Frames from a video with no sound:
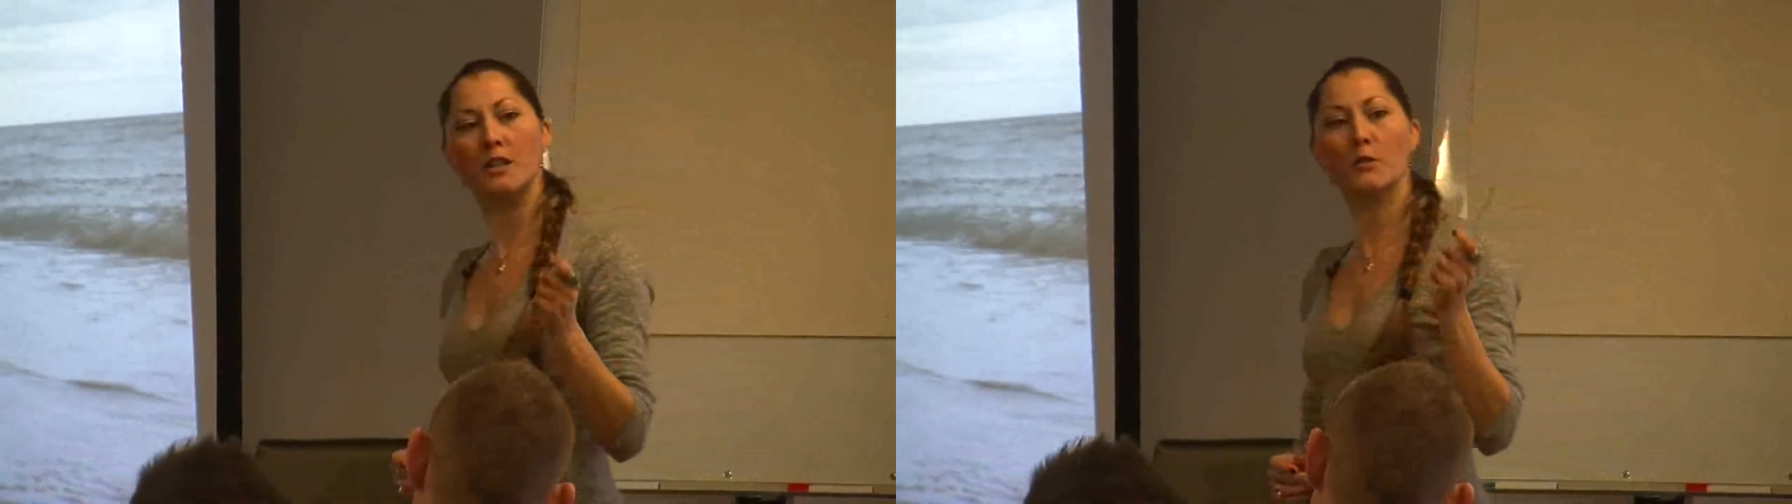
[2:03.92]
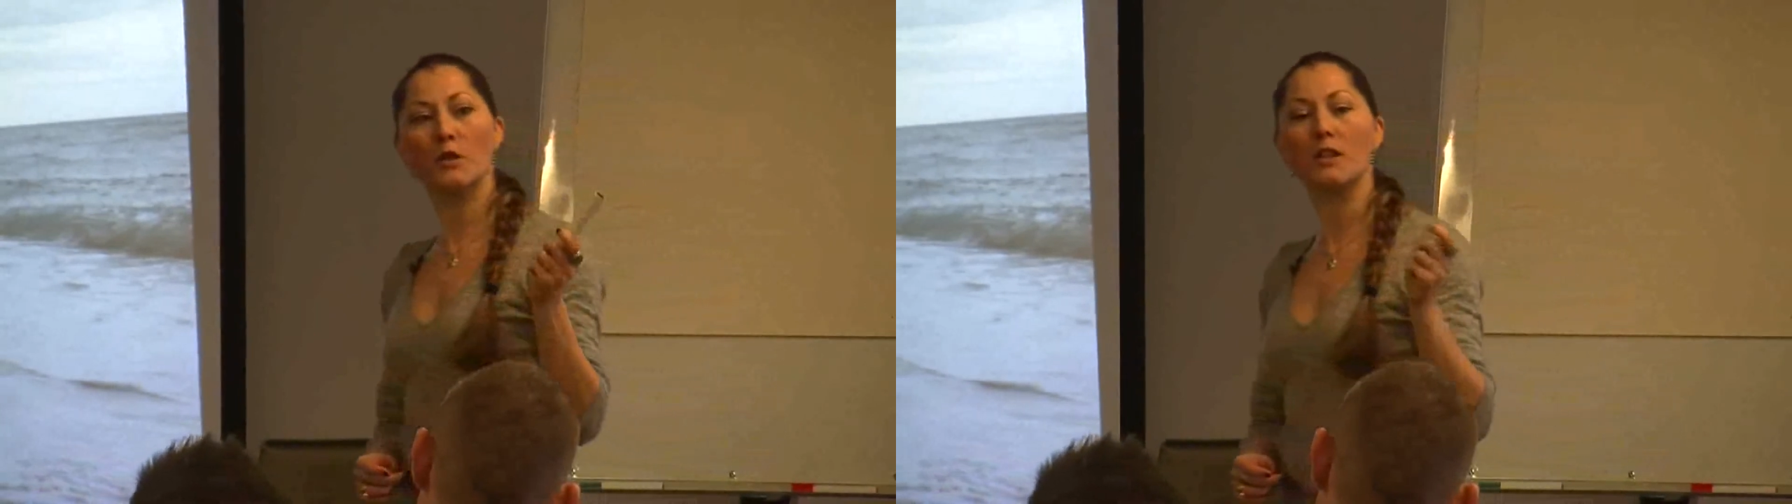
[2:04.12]

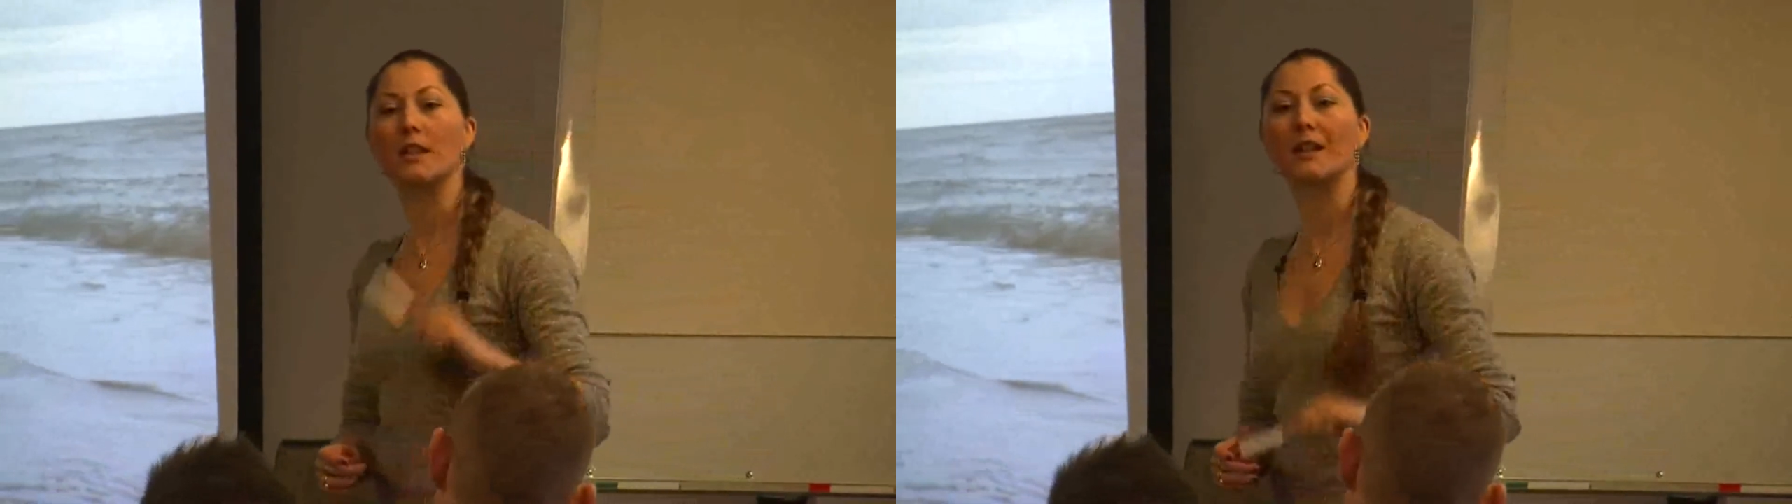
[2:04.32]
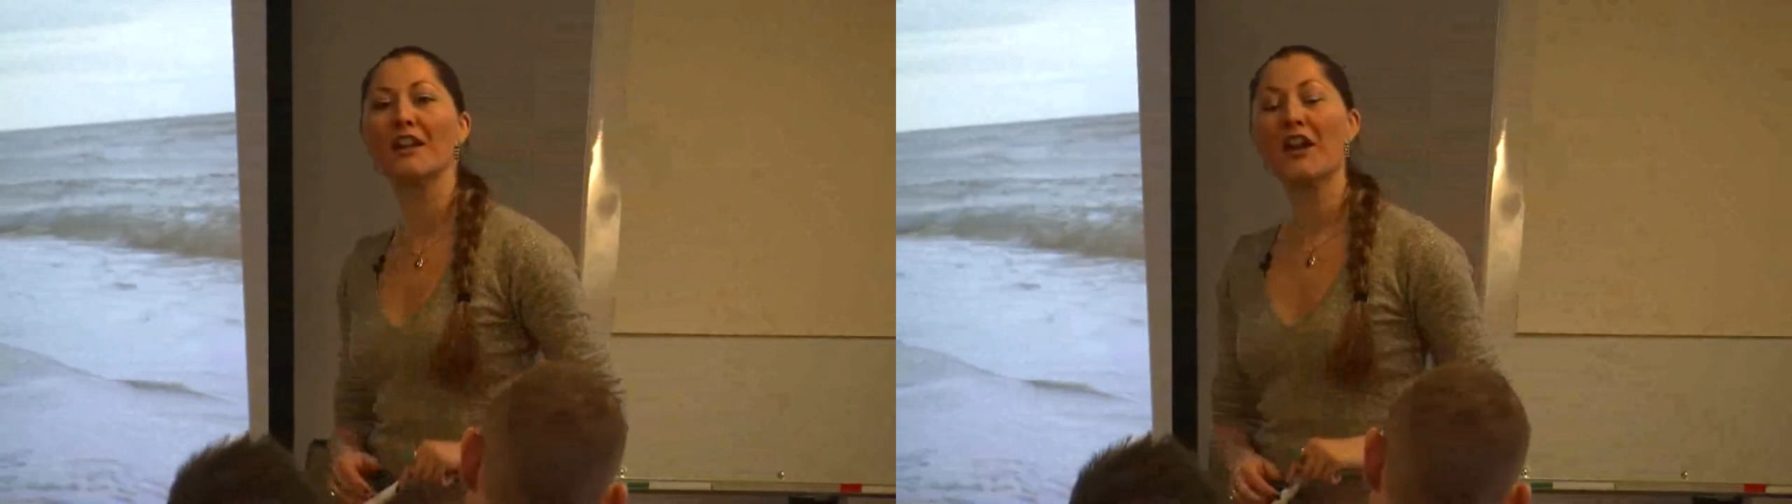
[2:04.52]

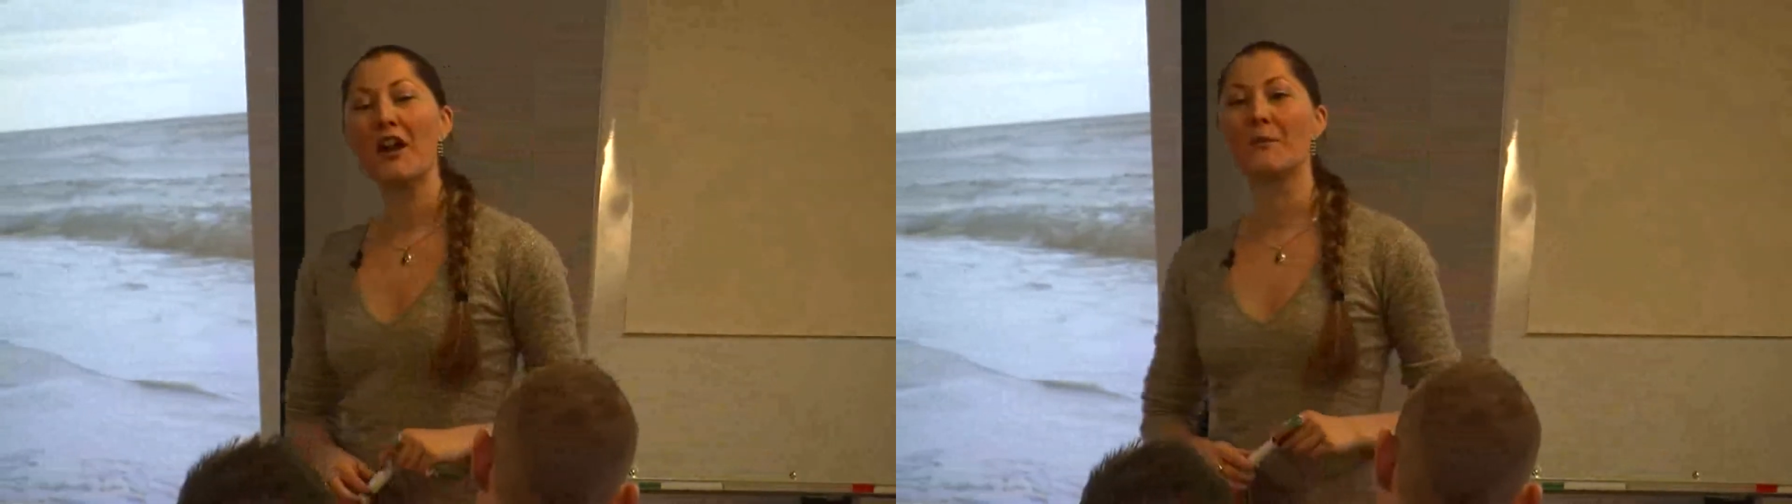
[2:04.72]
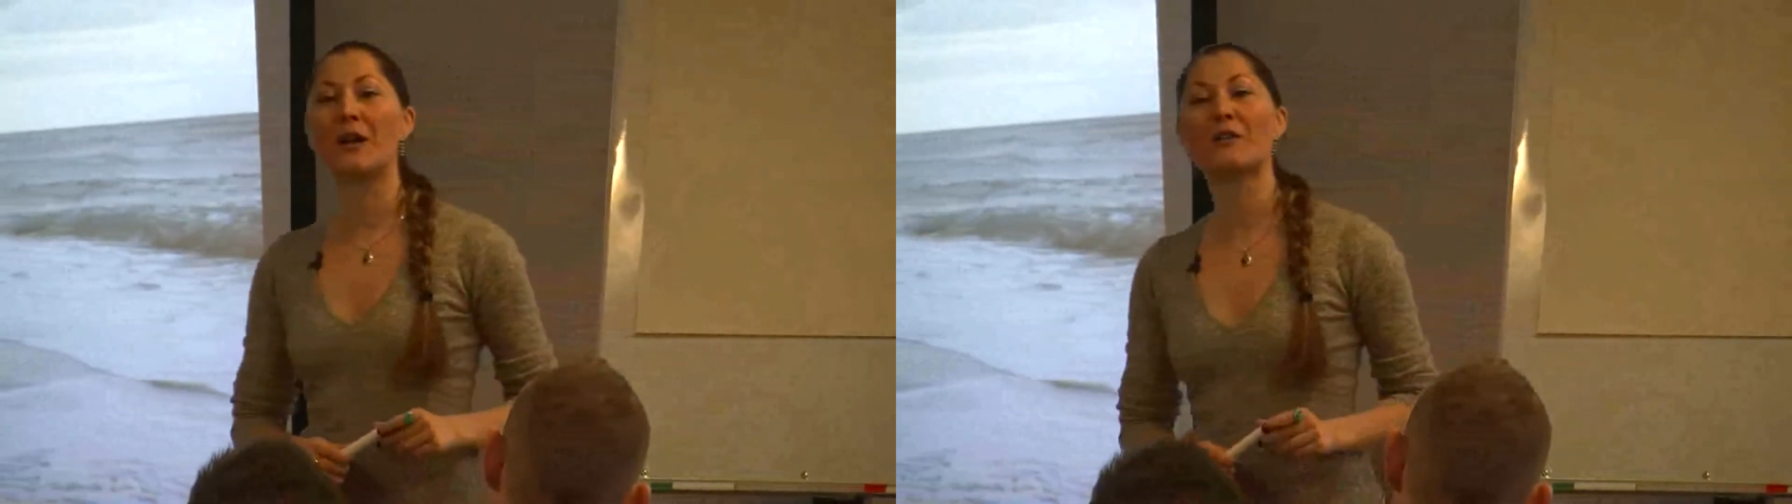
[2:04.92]
interesting
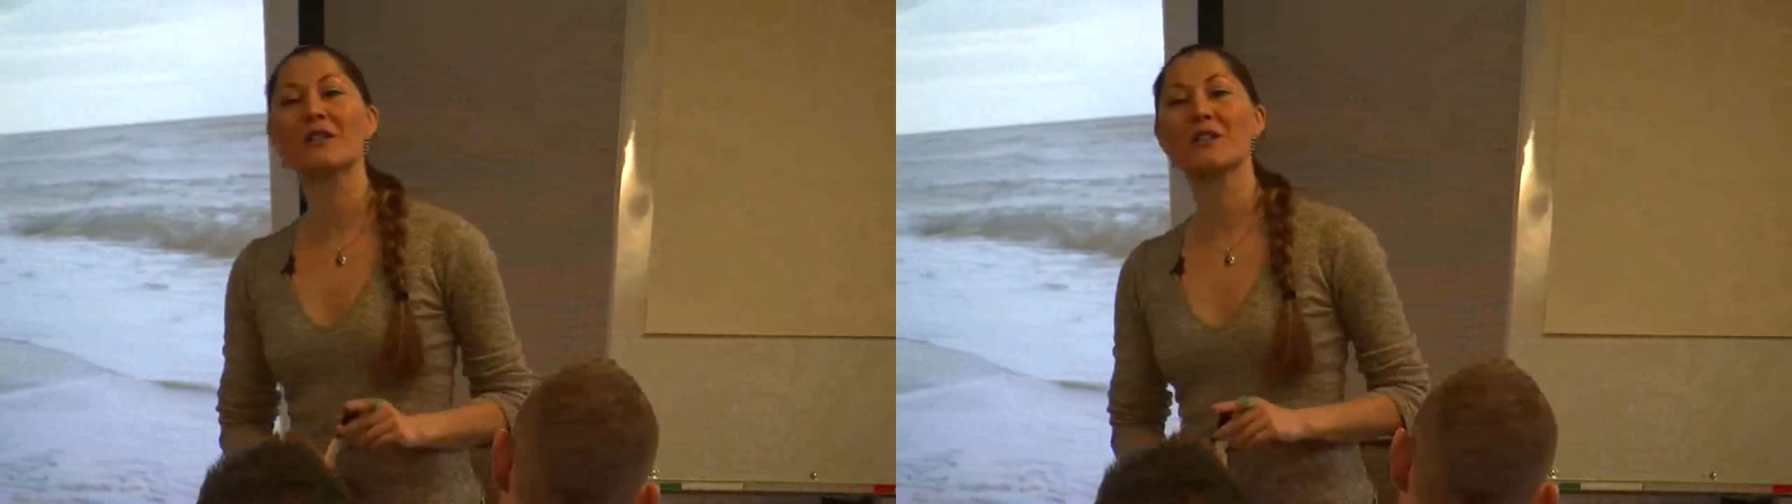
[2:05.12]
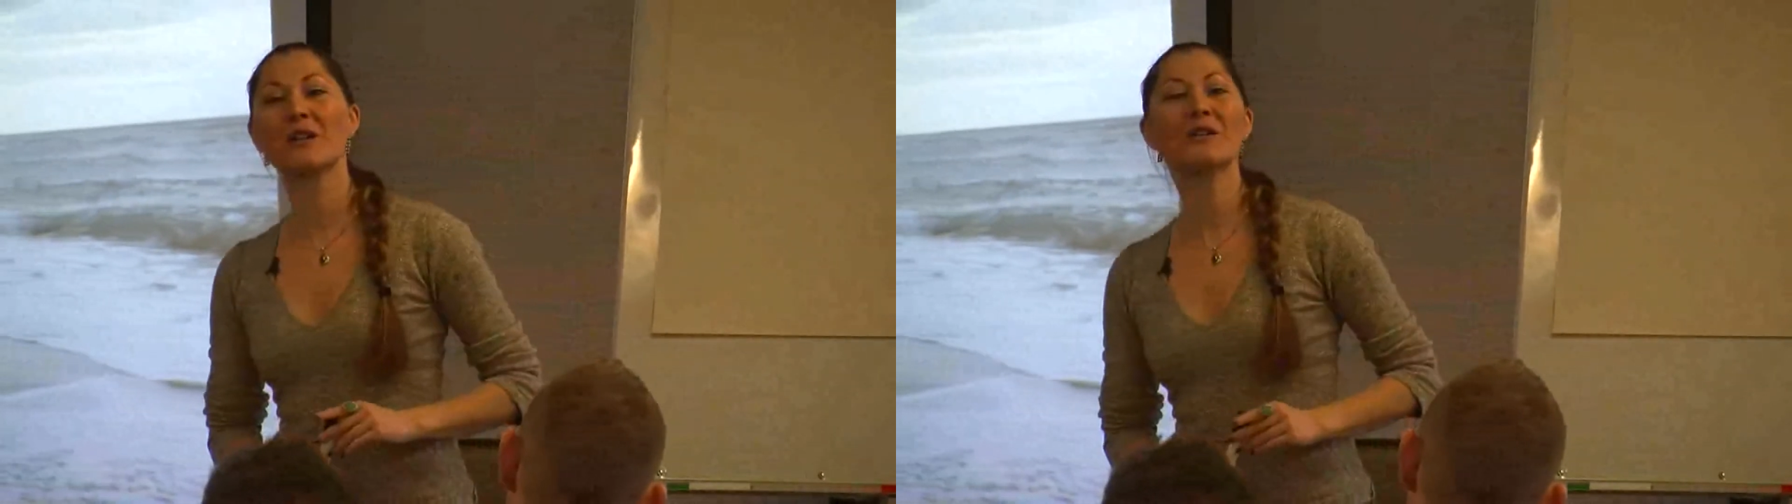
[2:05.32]
about
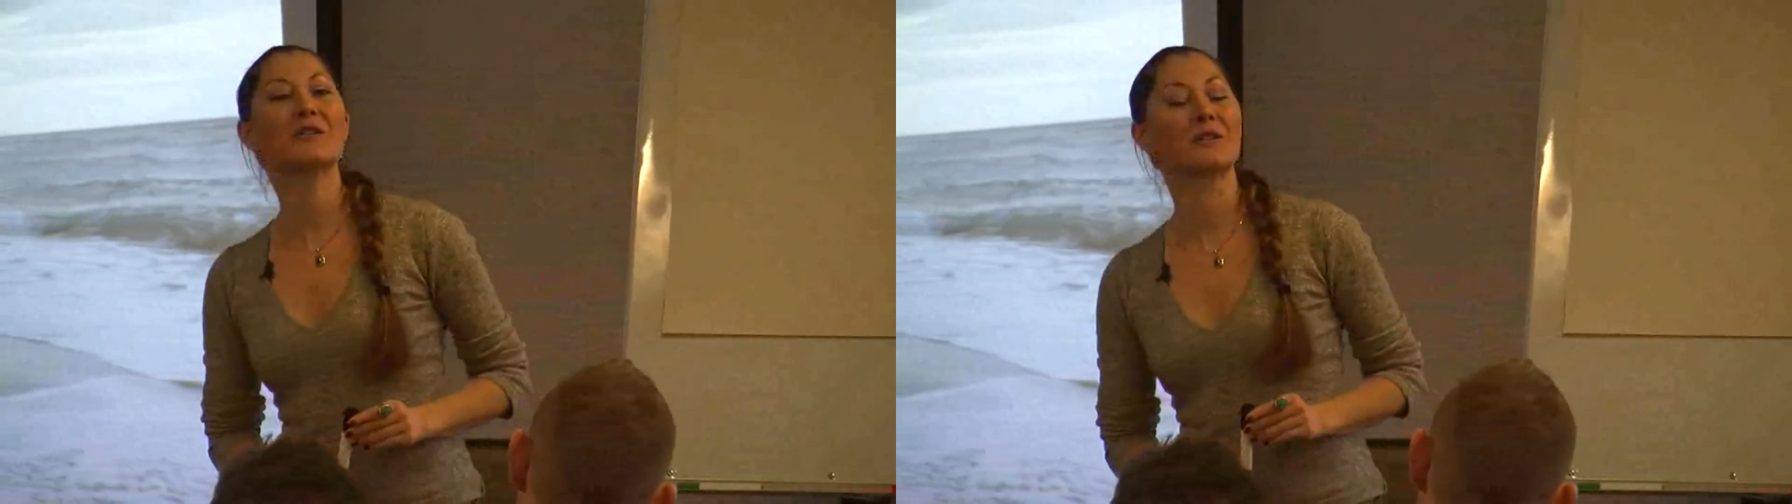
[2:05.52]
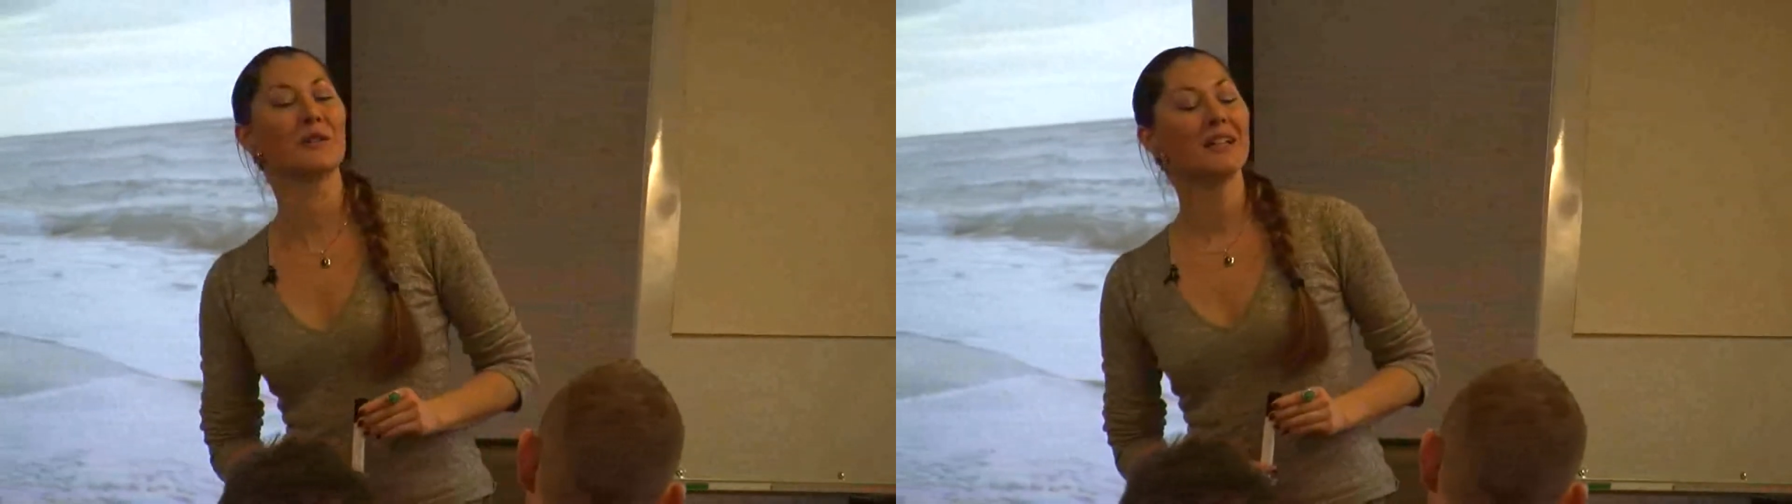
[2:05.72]
his
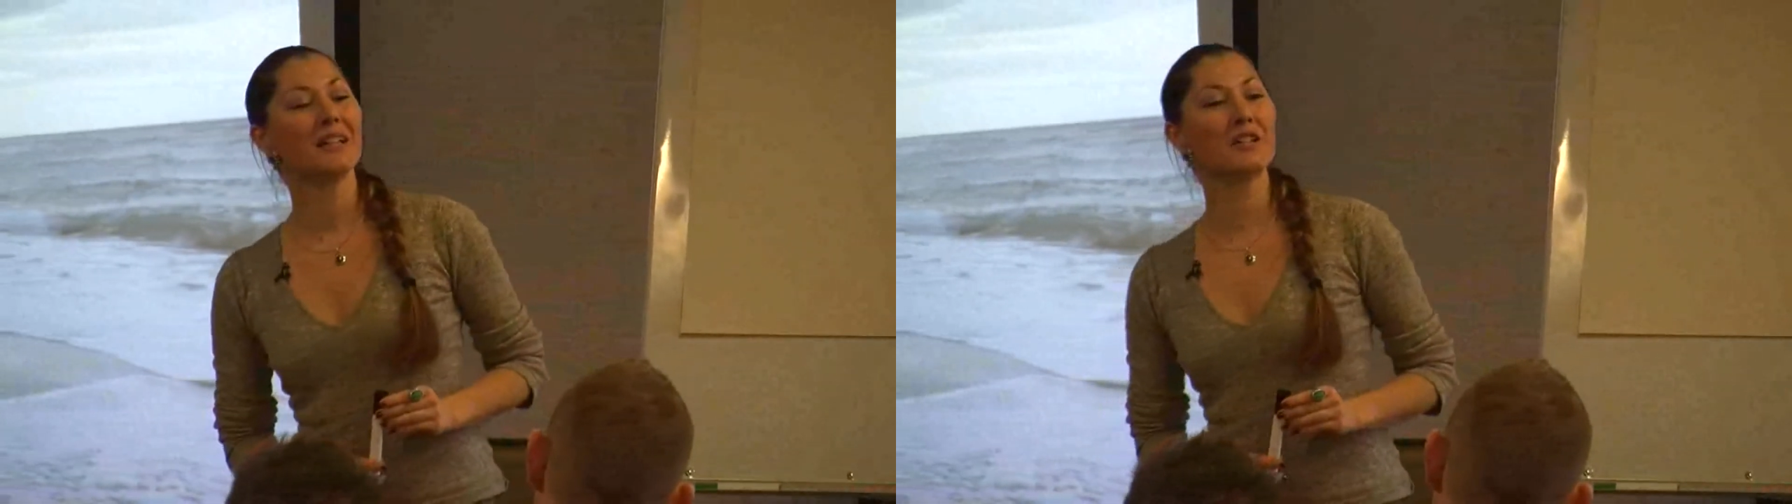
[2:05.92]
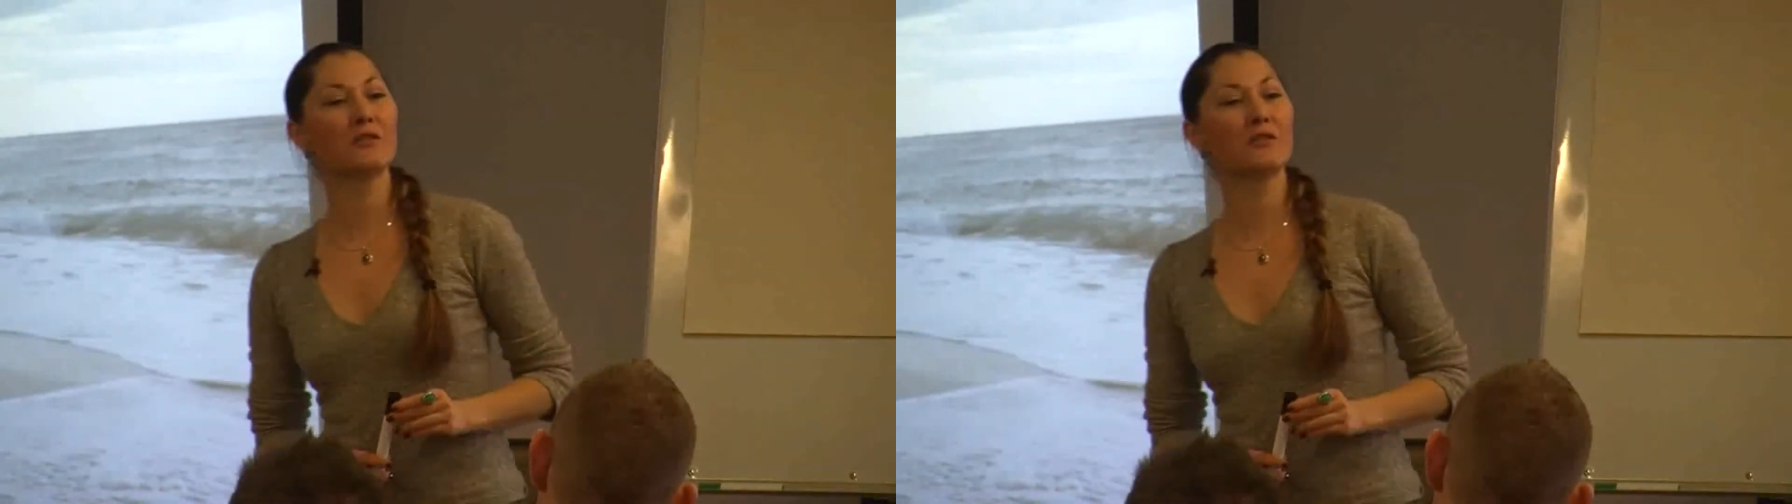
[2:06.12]
answer is,